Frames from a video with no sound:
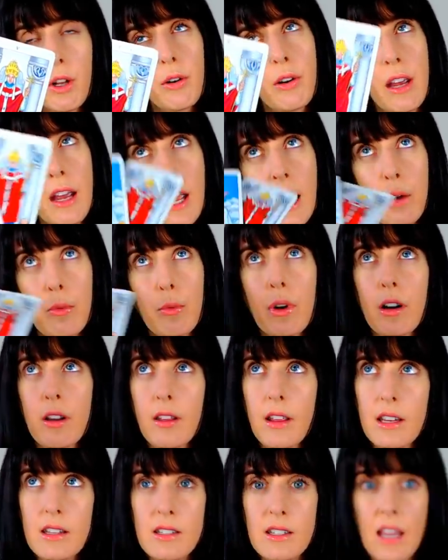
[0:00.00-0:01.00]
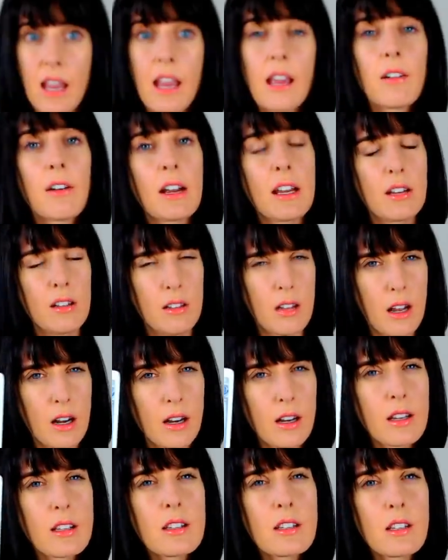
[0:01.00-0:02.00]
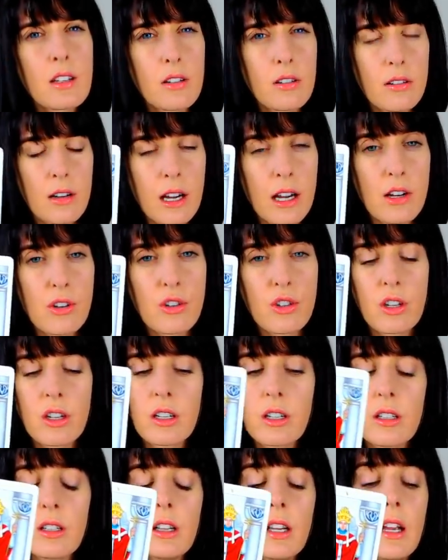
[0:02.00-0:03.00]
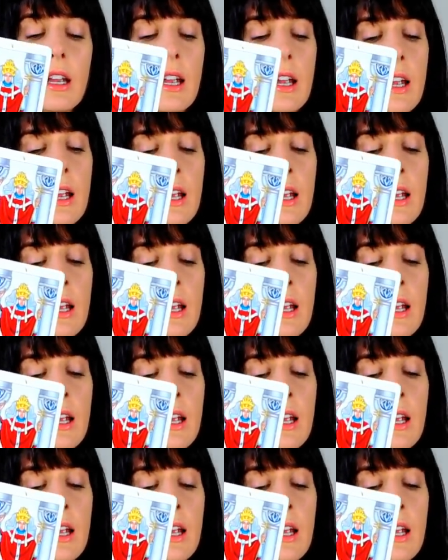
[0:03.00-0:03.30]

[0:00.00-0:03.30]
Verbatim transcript: Okay, what are they saying? Right? A lot of consideration.